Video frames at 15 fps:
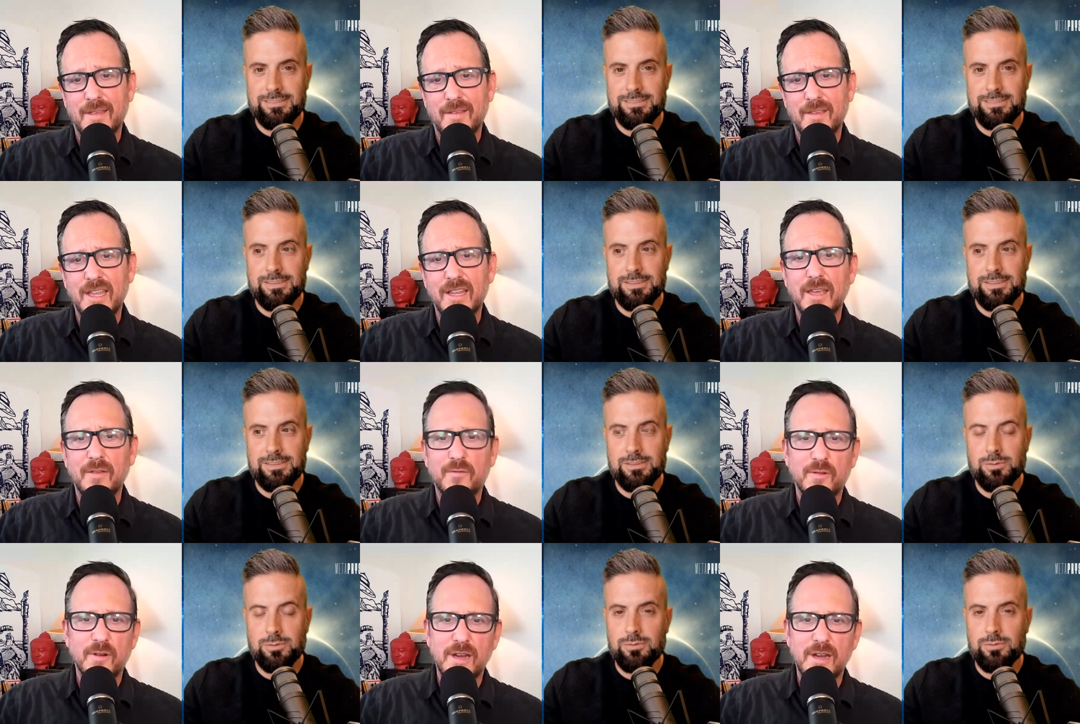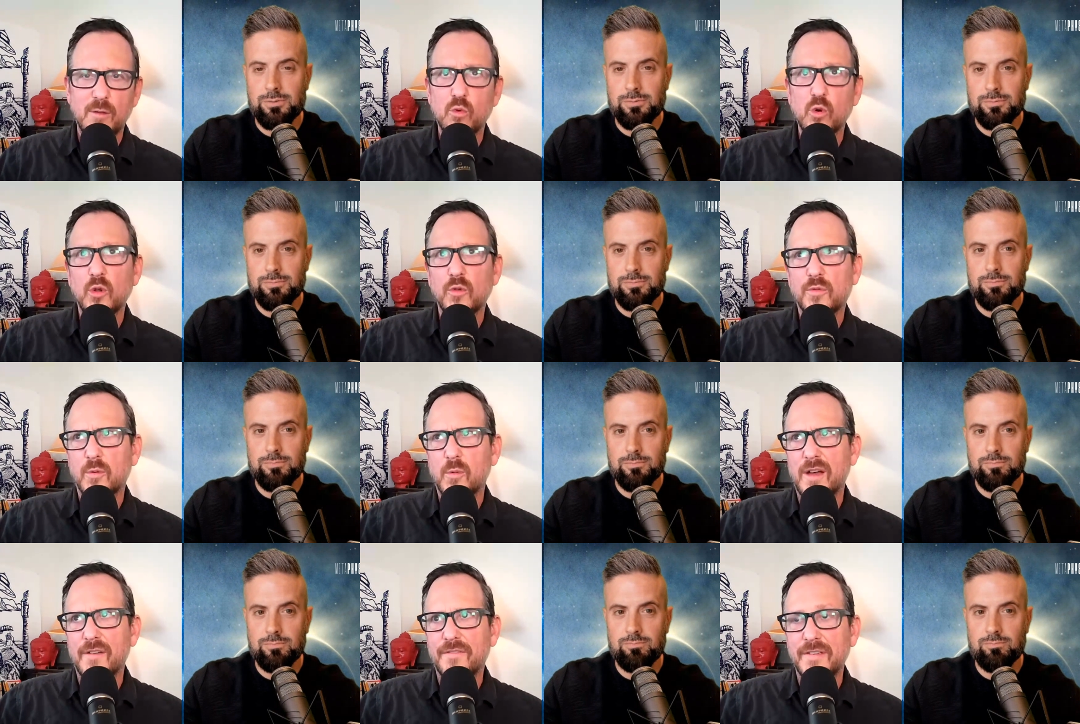Speaker 1: He lived for he ruled for
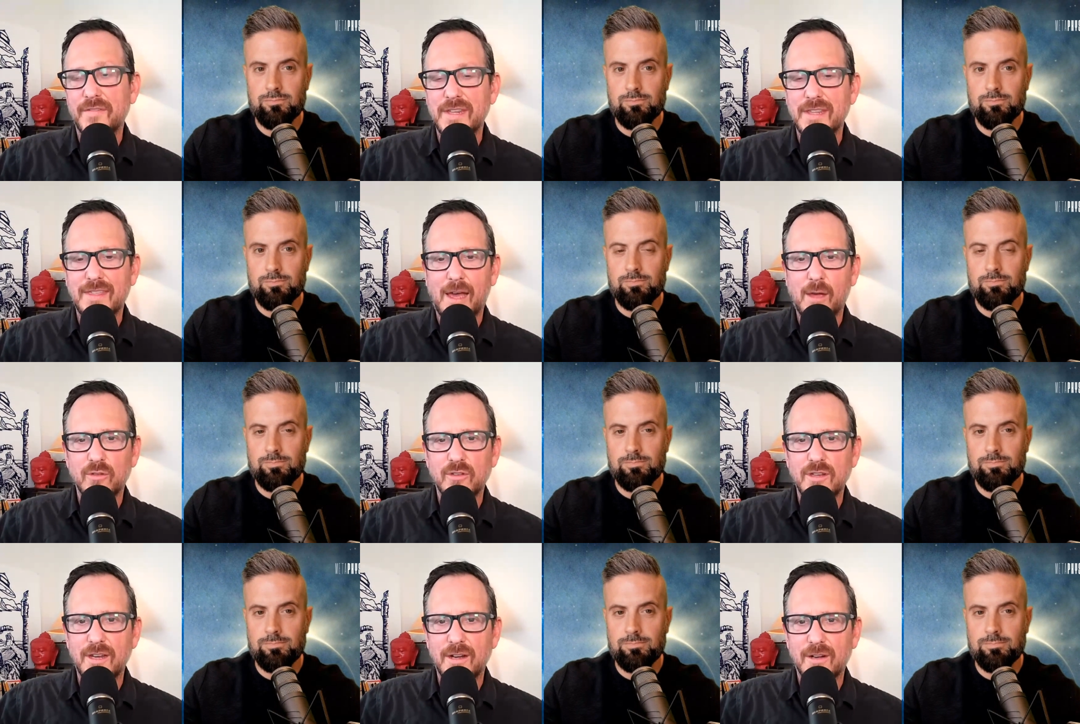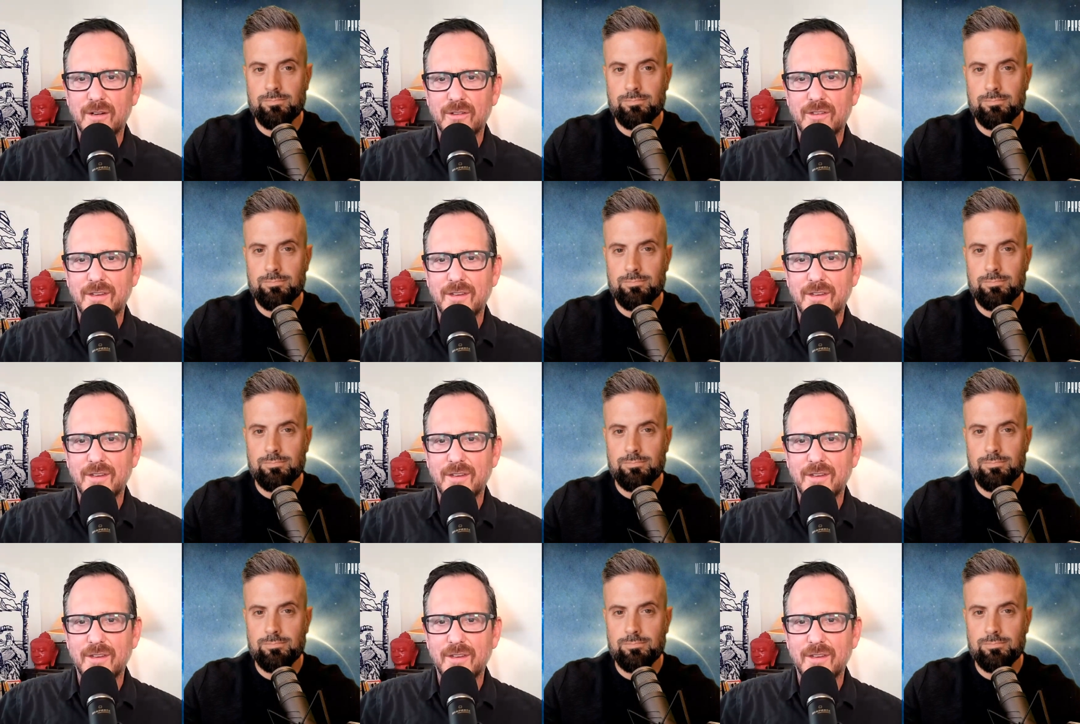what fifty thousand years in